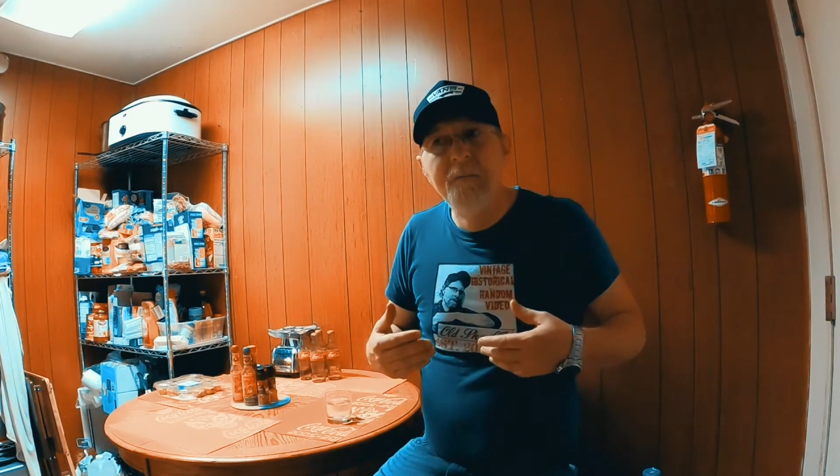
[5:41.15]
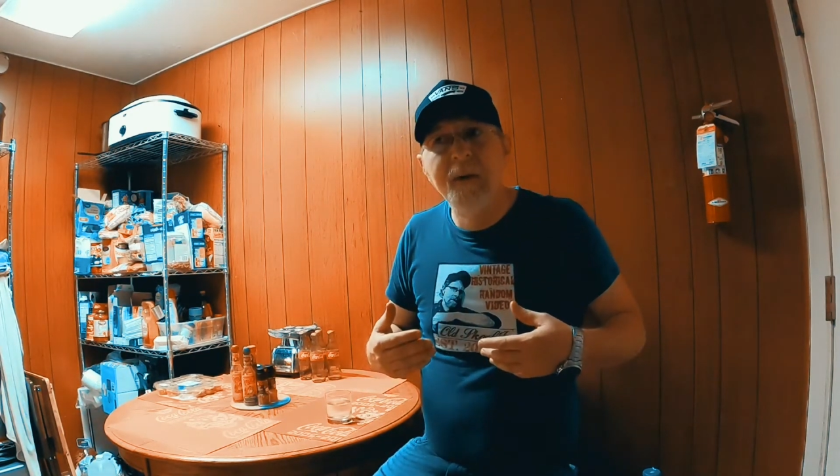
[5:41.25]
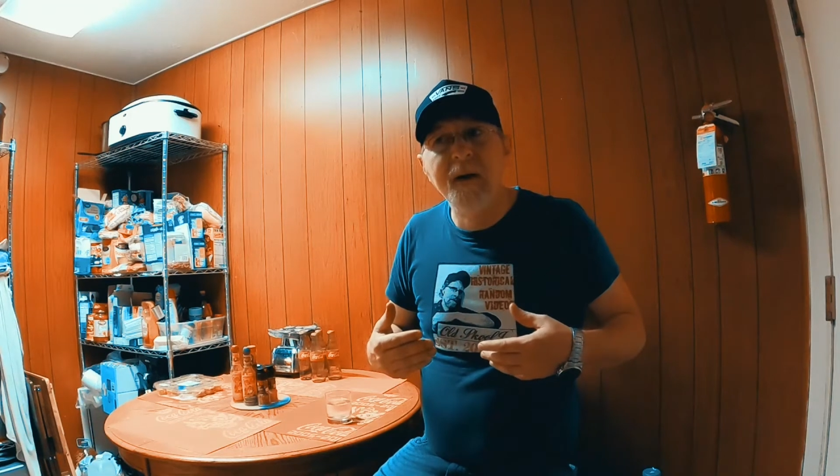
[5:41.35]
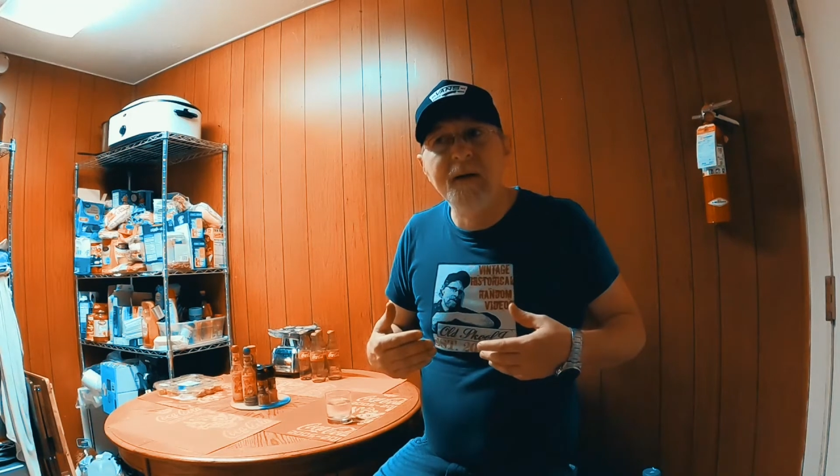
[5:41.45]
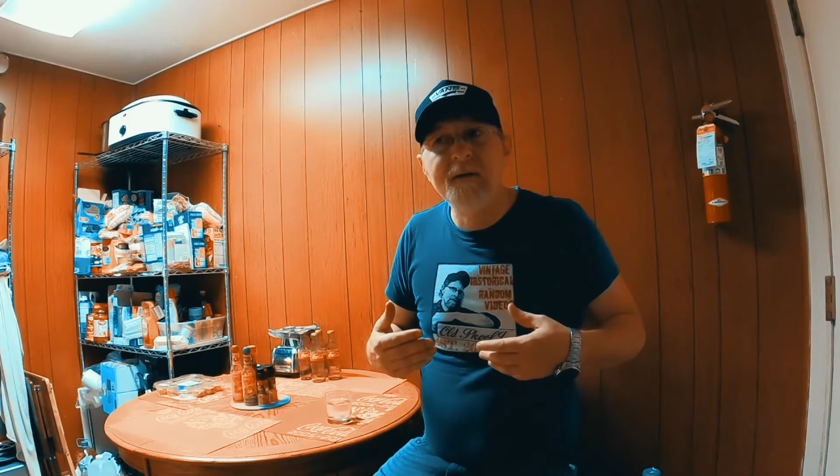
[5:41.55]

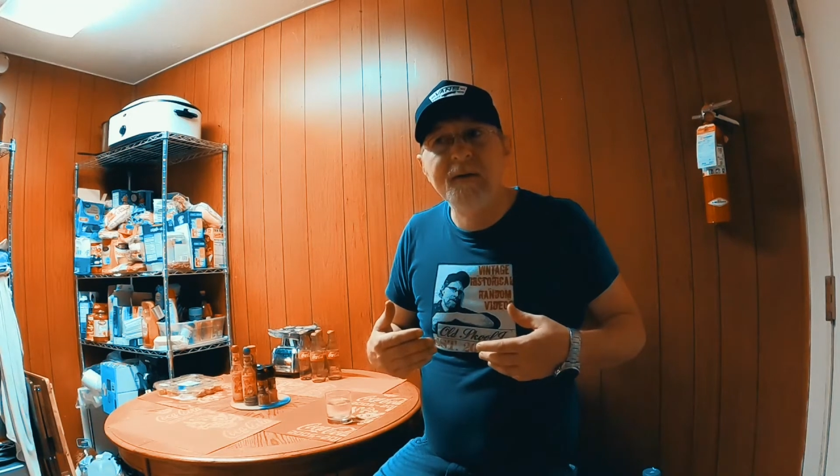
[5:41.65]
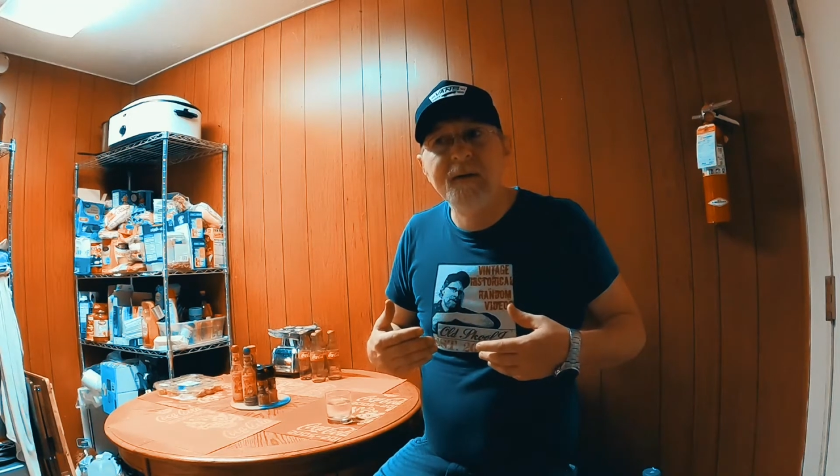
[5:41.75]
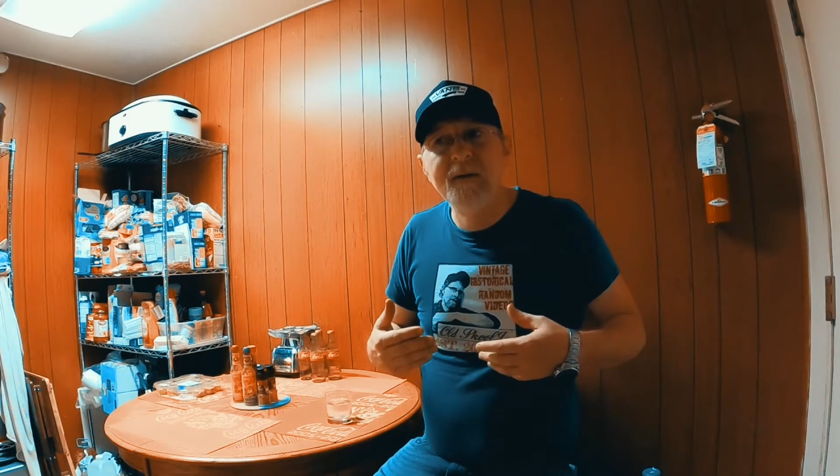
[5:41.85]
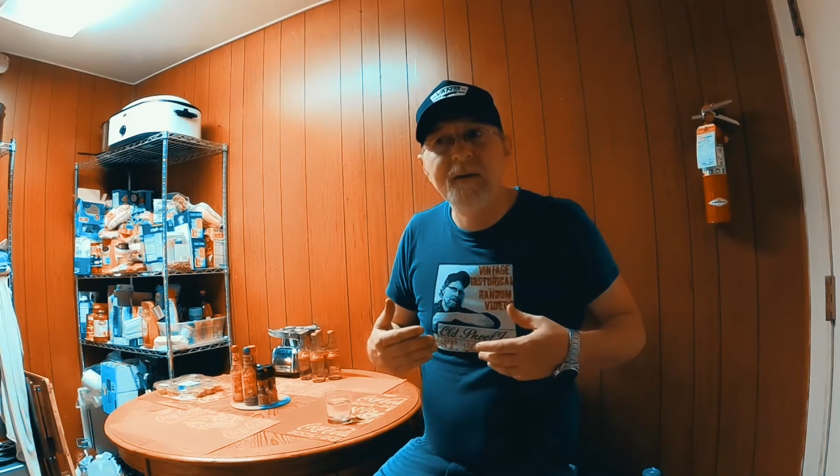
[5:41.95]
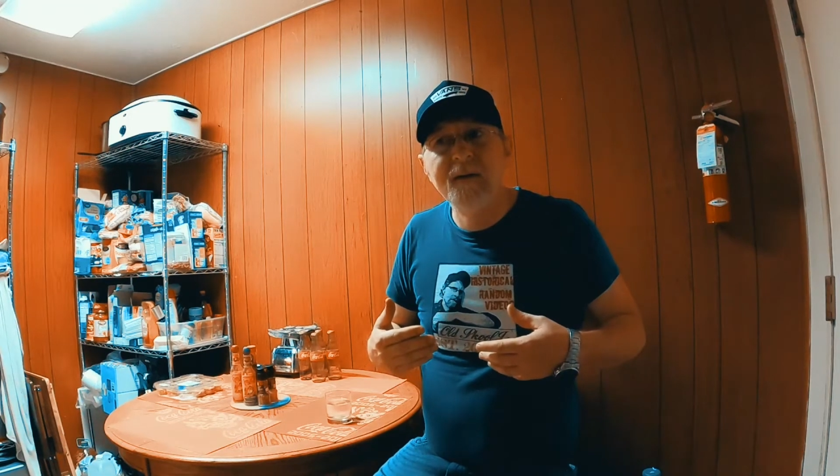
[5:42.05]
But
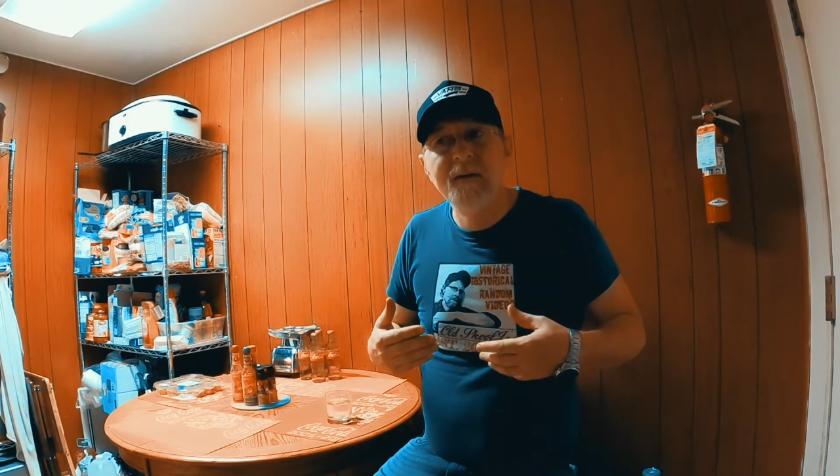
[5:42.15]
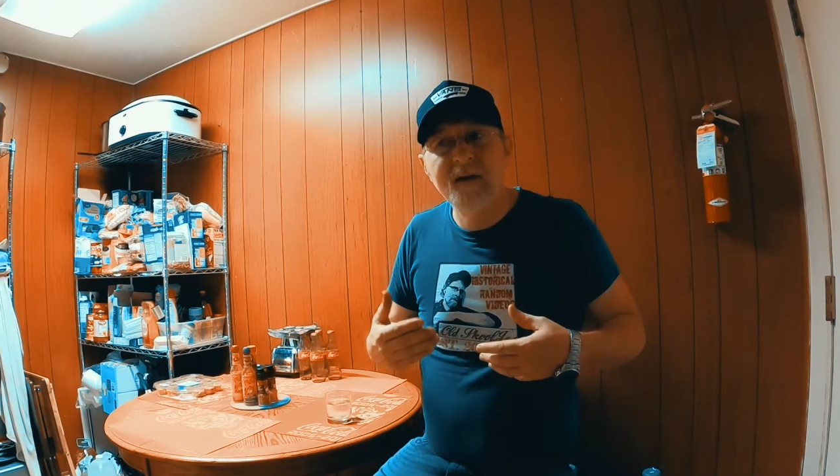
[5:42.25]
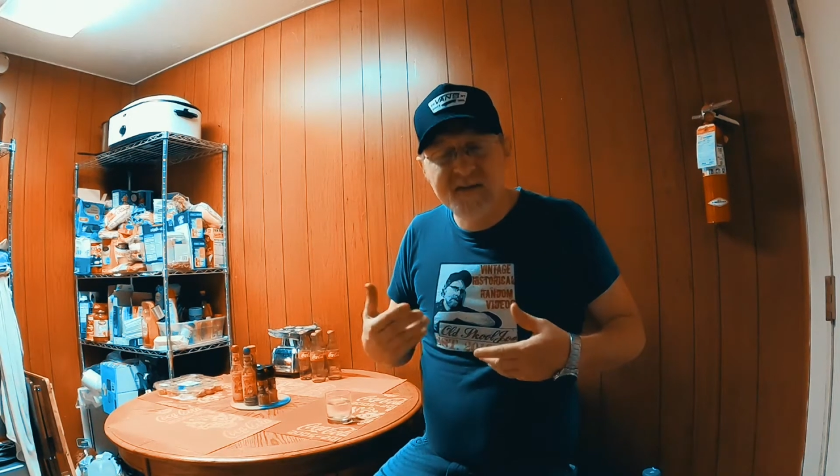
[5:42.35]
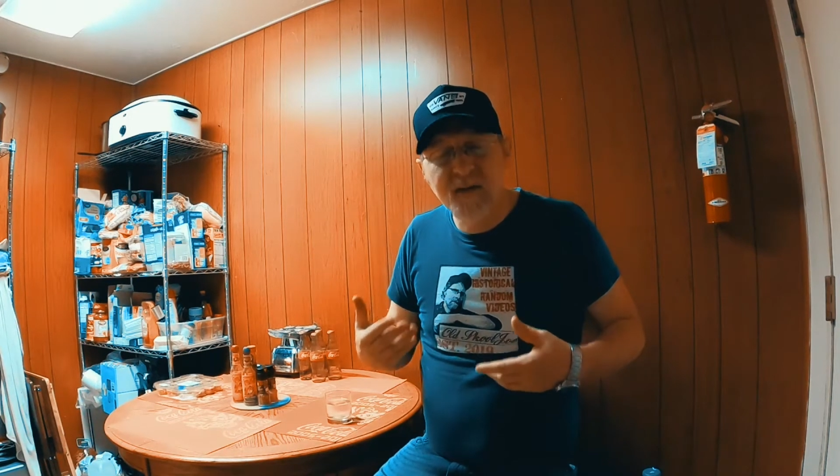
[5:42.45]
it's